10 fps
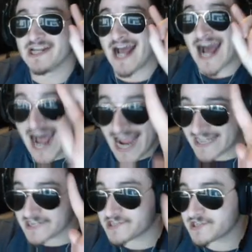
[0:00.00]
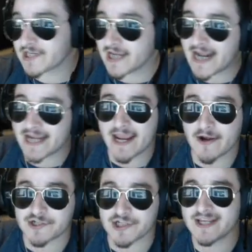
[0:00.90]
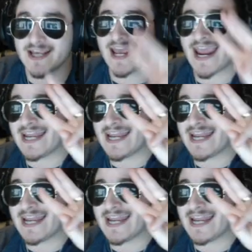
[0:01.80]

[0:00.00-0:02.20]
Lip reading: highest kinetic energy, and